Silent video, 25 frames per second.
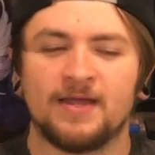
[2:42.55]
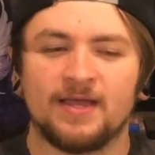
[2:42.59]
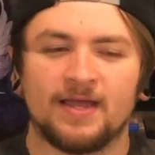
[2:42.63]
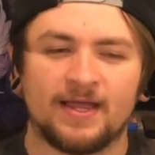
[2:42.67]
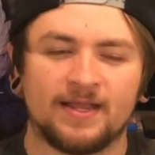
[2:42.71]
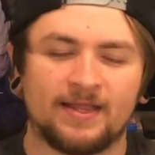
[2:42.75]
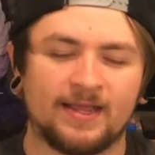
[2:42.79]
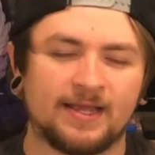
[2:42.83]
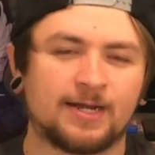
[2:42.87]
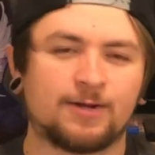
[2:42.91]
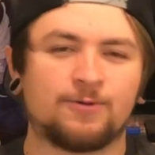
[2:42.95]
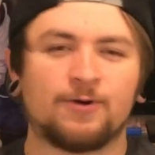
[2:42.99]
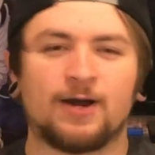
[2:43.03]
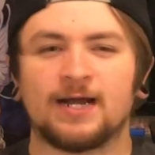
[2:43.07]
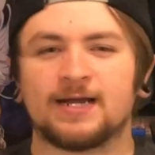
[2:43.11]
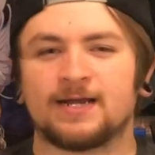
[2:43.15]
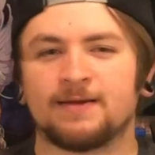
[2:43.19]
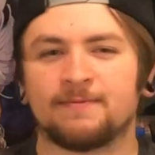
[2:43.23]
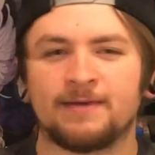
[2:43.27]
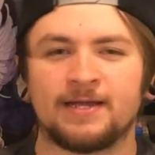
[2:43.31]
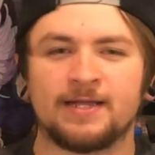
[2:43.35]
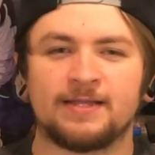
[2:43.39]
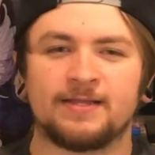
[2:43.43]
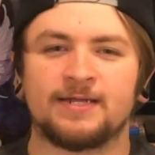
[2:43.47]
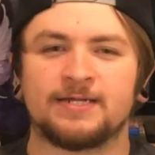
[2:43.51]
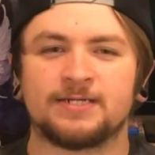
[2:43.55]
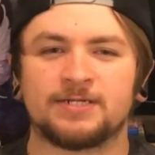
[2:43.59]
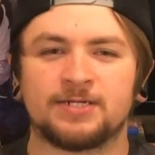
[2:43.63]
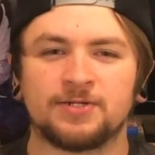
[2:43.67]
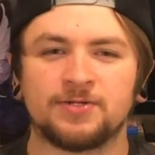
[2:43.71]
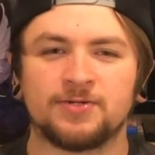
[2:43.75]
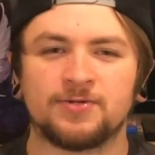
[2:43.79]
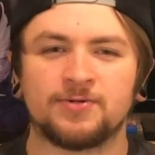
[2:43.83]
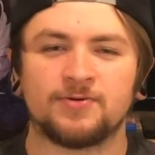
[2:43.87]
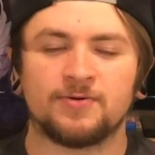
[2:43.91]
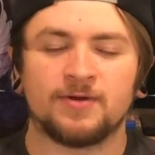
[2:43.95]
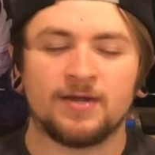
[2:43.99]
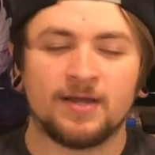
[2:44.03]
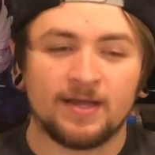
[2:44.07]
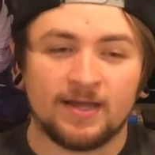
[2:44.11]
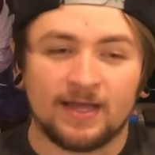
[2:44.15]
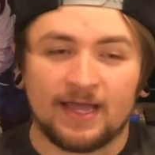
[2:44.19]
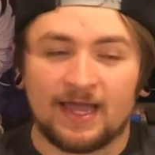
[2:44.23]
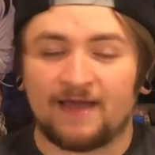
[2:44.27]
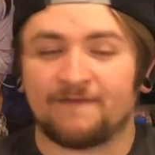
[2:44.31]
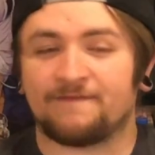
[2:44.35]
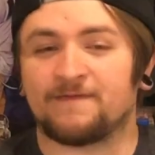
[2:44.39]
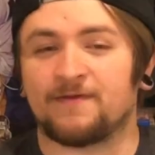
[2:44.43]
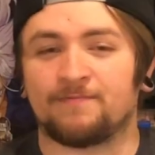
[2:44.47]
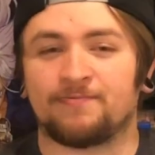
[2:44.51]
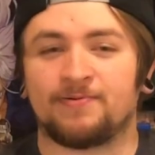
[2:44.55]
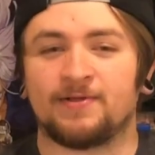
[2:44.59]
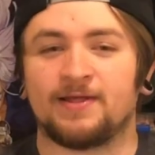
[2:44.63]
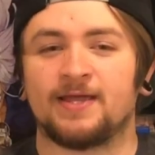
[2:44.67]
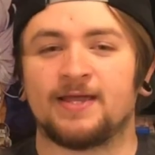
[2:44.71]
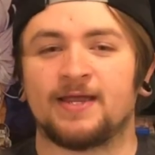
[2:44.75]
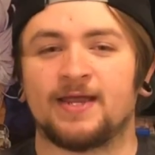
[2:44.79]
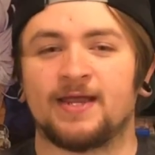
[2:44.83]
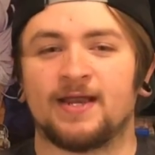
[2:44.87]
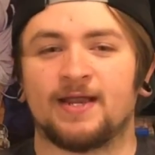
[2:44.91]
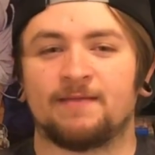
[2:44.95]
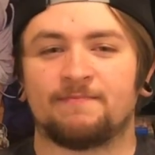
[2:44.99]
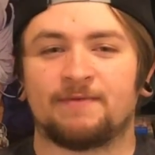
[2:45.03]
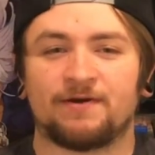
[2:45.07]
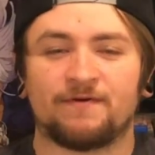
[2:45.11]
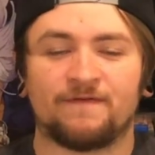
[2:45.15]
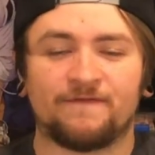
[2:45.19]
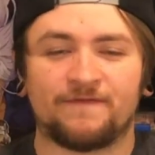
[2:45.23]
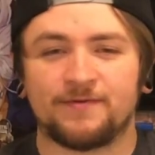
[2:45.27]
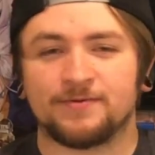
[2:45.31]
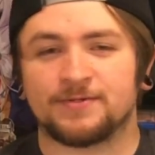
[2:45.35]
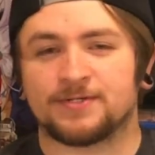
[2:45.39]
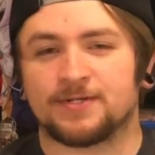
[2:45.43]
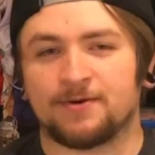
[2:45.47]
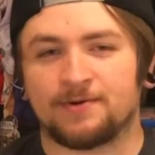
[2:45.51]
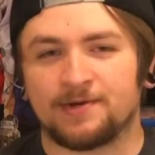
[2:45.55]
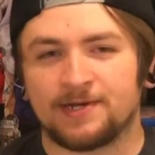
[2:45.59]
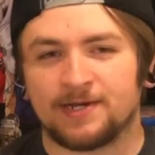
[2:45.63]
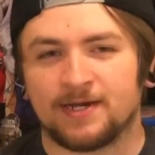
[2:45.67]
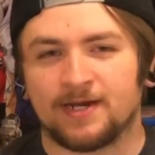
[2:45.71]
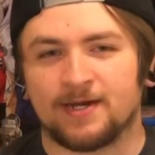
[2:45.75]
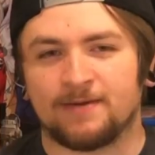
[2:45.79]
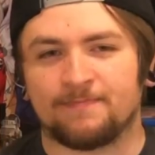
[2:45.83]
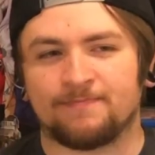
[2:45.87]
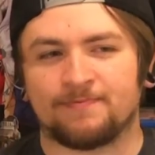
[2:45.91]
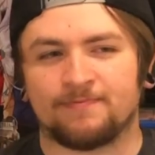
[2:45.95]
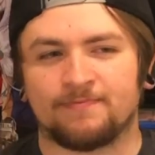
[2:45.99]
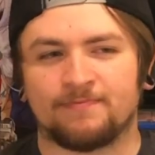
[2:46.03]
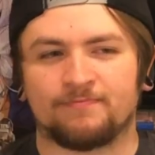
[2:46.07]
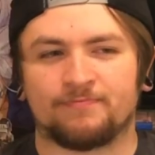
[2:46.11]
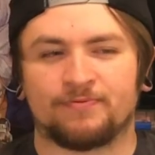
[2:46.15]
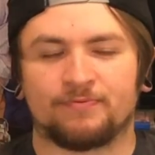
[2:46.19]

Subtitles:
And like Guacamelee 2, after playing it and my reviews going up,